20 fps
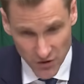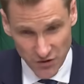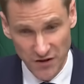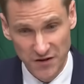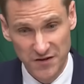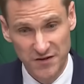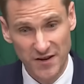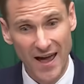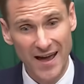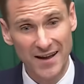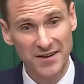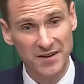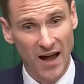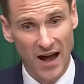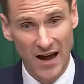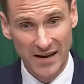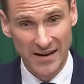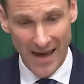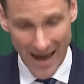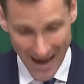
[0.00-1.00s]
She said
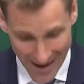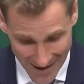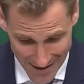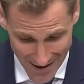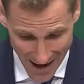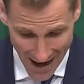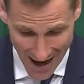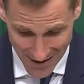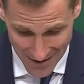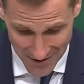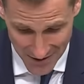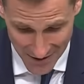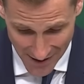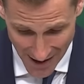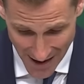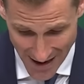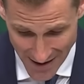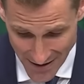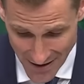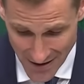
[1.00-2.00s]
again and
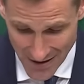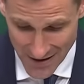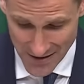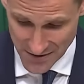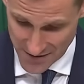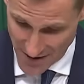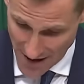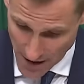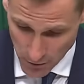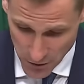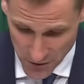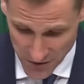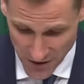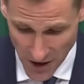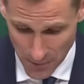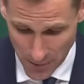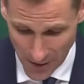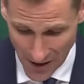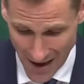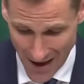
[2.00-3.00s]
again that was
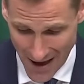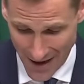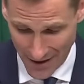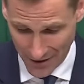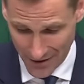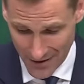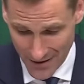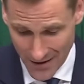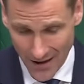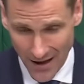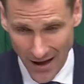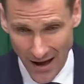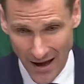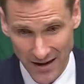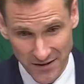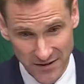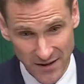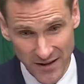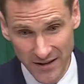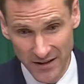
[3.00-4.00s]
her plan.
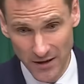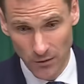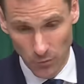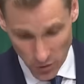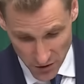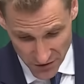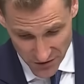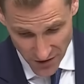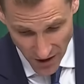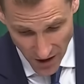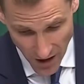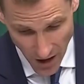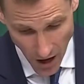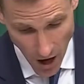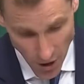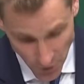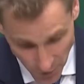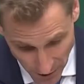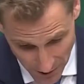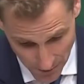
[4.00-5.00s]
Indeed, it was her
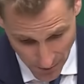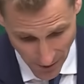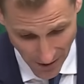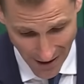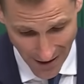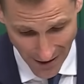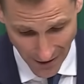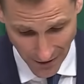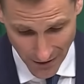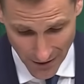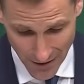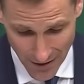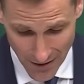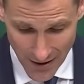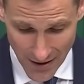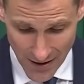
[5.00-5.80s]
only plan.